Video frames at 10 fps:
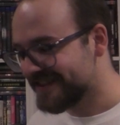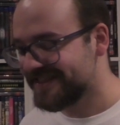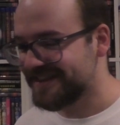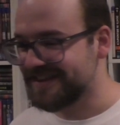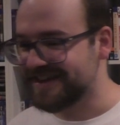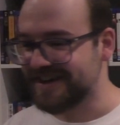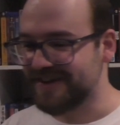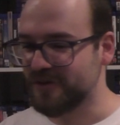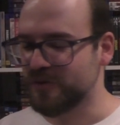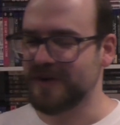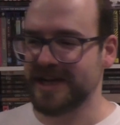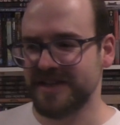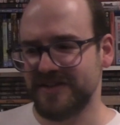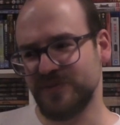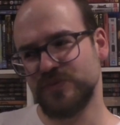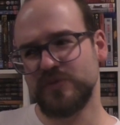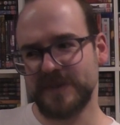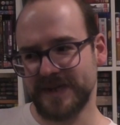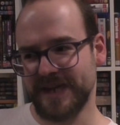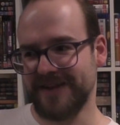that at least
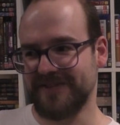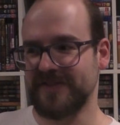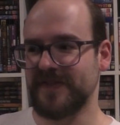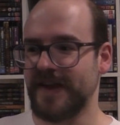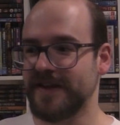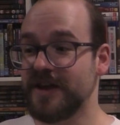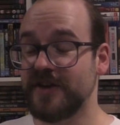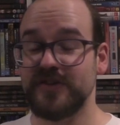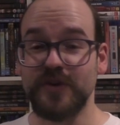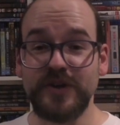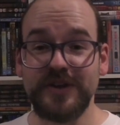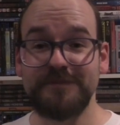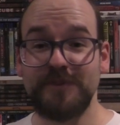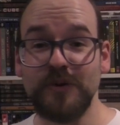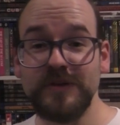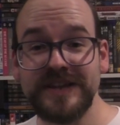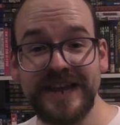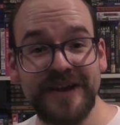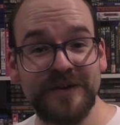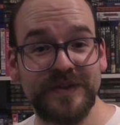rumor has it that Sony's pulling
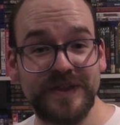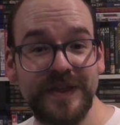out.